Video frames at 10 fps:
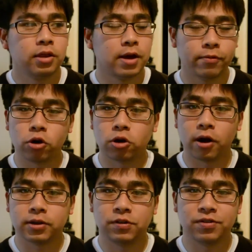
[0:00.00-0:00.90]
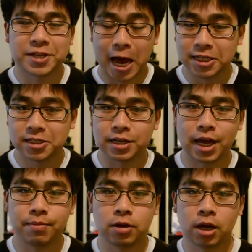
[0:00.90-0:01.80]
they've all got these fantastic
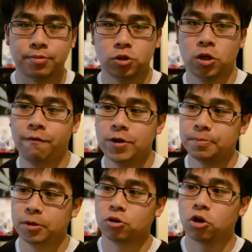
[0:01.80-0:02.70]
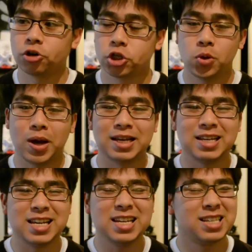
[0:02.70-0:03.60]
gaming capture softwares, but it'll cost you at
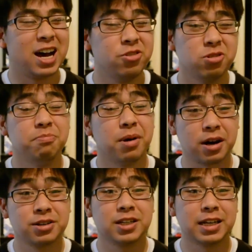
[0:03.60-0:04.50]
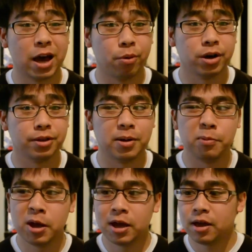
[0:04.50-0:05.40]
least 100 bucks to get one of them.
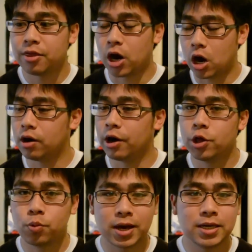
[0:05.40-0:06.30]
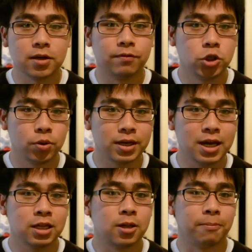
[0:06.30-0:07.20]
There are other ways of doing it.